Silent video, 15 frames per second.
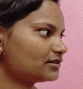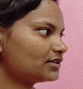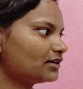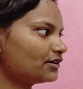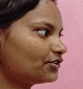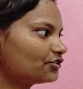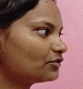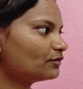
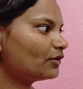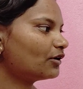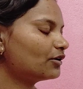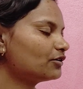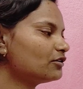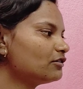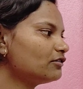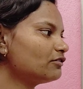See,
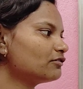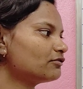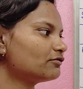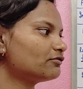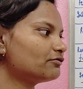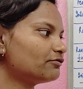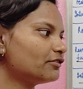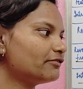tomorrow
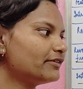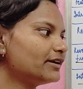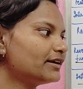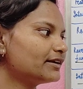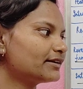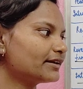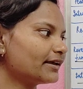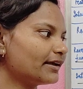we
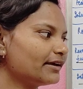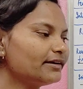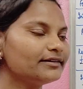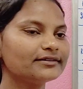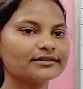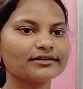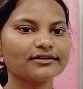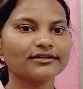will
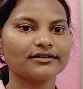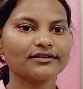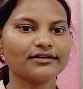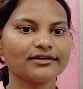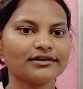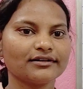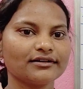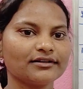read
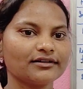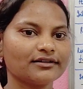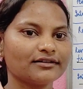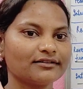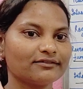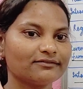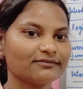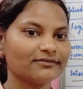
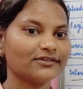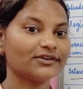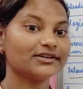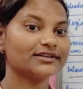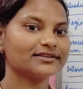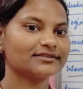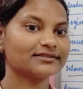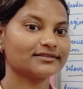
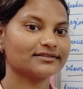what?